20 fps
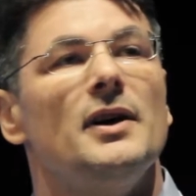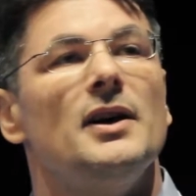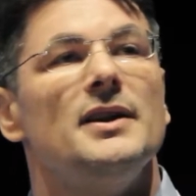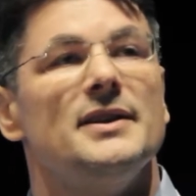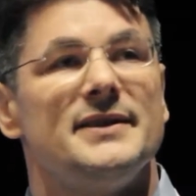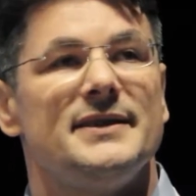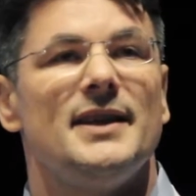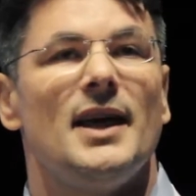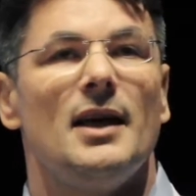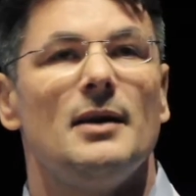
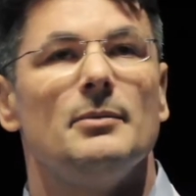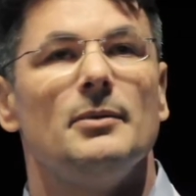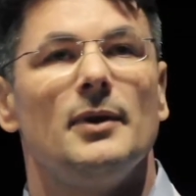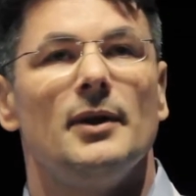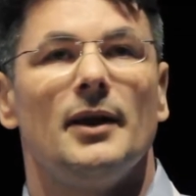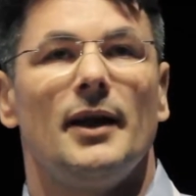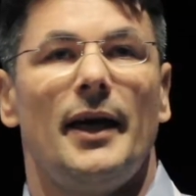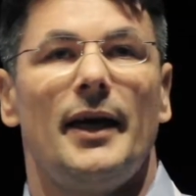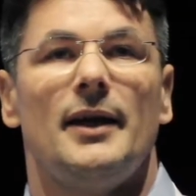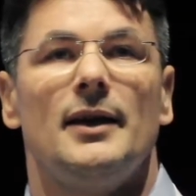
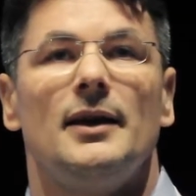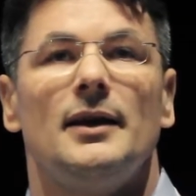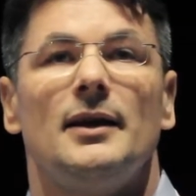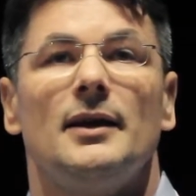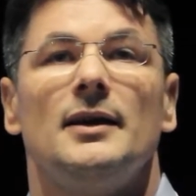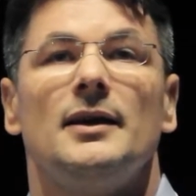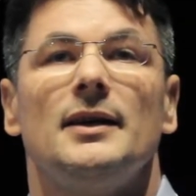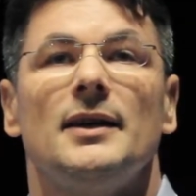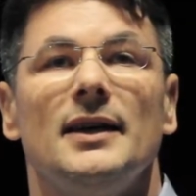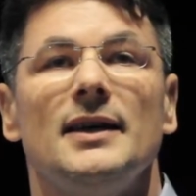stable and
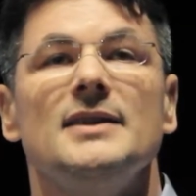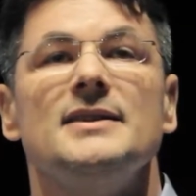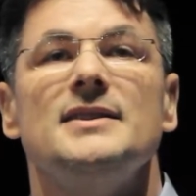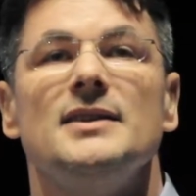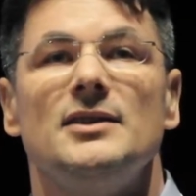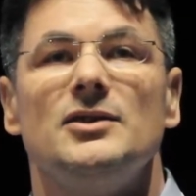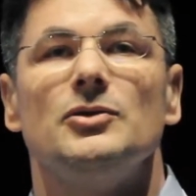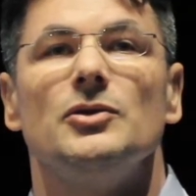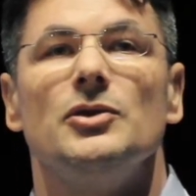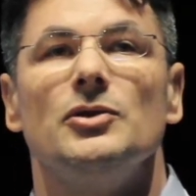easy
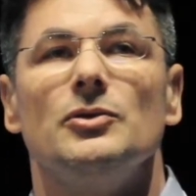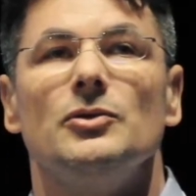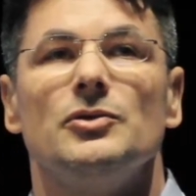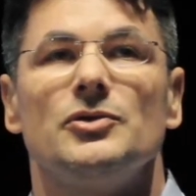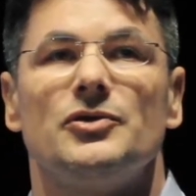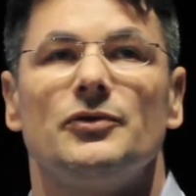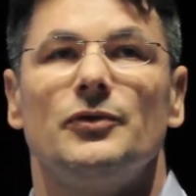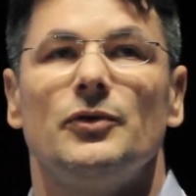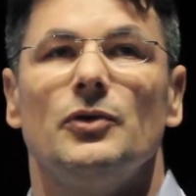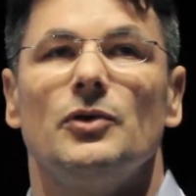to
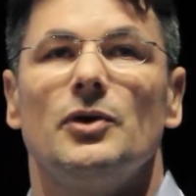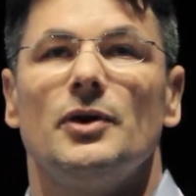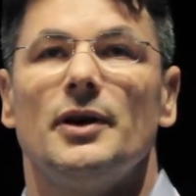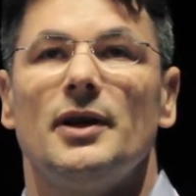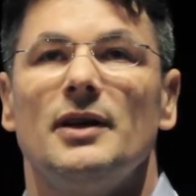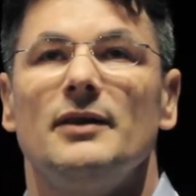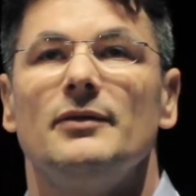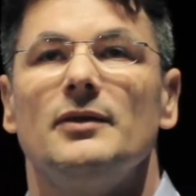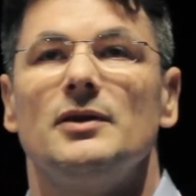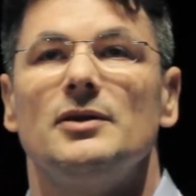use for
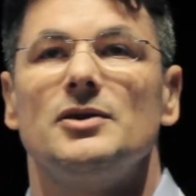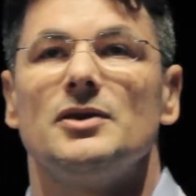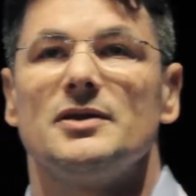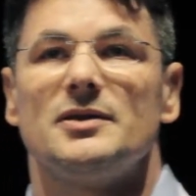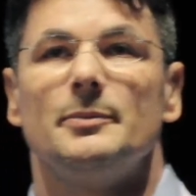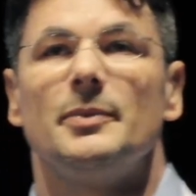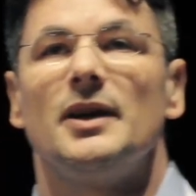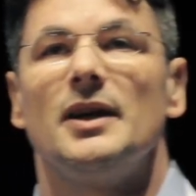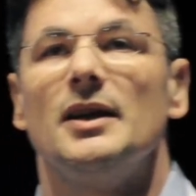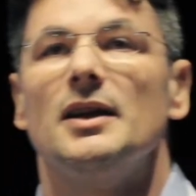even
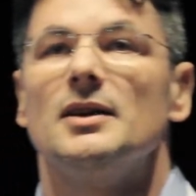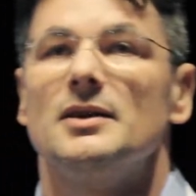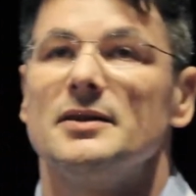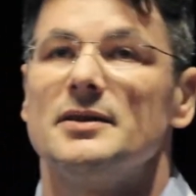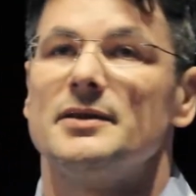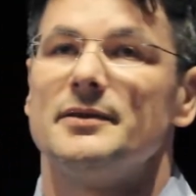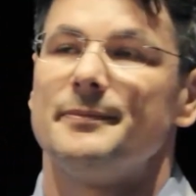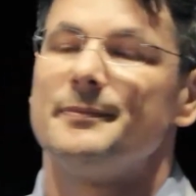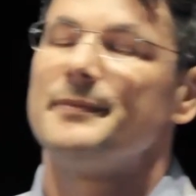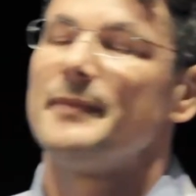just beginners.